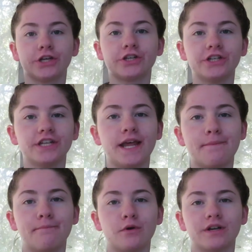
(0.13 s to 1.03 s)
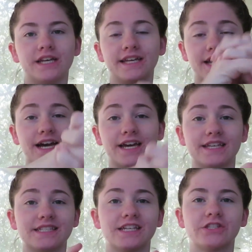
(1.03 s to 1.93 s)
Good morning,
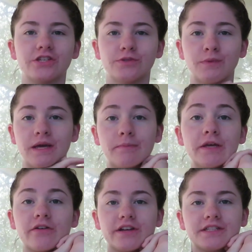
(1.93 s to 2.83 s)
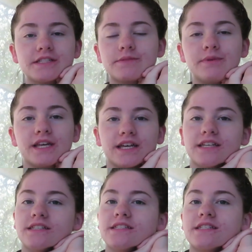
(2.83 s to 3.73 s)
guys. Excuse my appearance
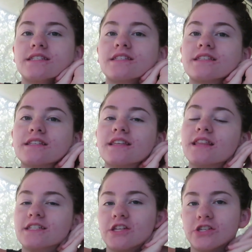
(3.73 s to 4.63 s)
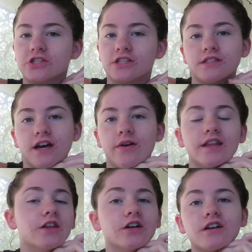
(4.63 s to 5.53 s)
because this is just how I
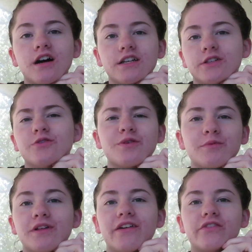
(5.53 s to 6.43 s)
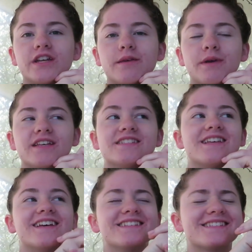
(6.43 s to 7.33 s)
look on a normal everyday
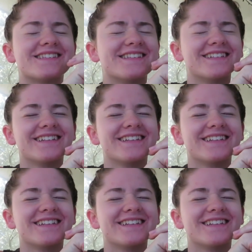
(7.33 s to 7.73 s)
basis.